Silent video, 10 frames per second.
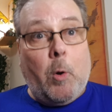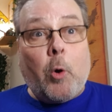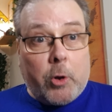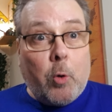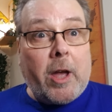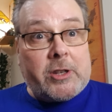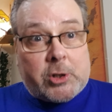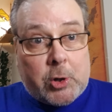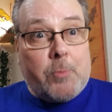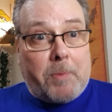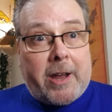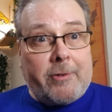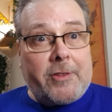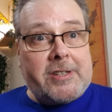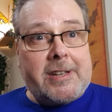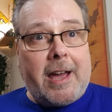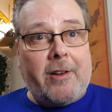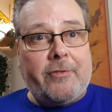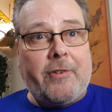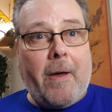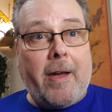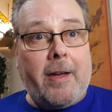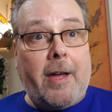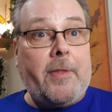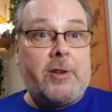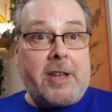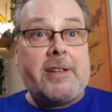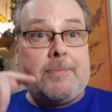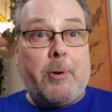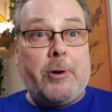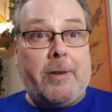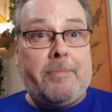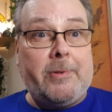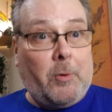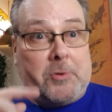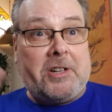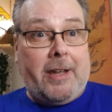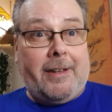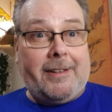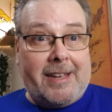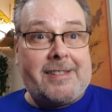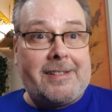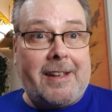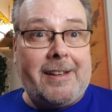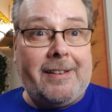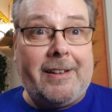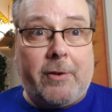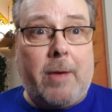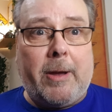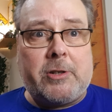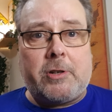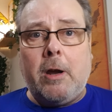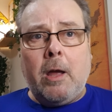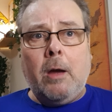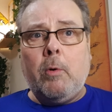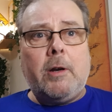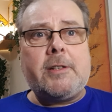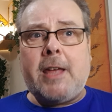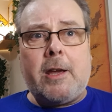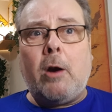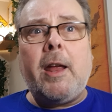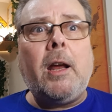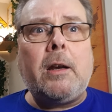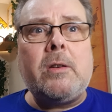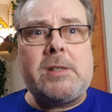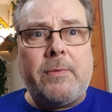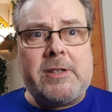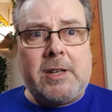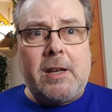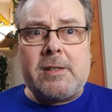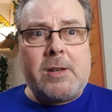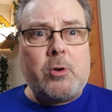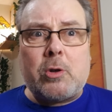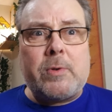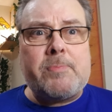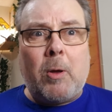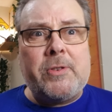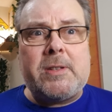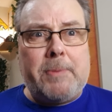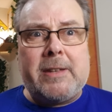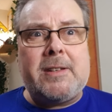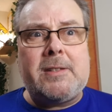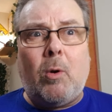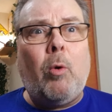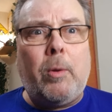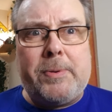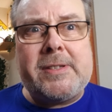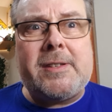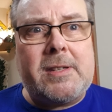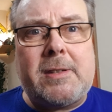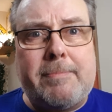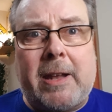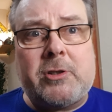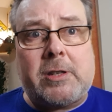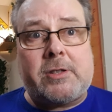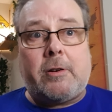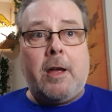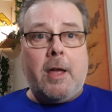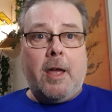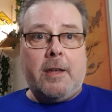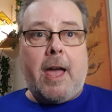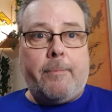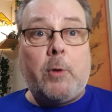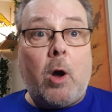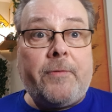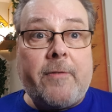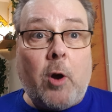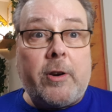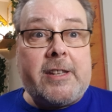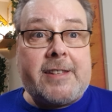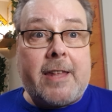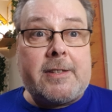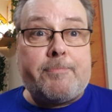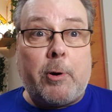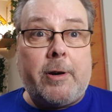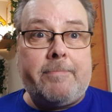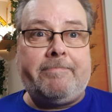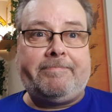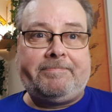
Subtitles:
Or you'll get sued by your other staff. And there's Andy Burnham launching it yesterday in Greater Manchester. We're going to take our inclusivity and social responsibility to all the businesses in Manchester. Yeah, not if they've got any sense, Burnham.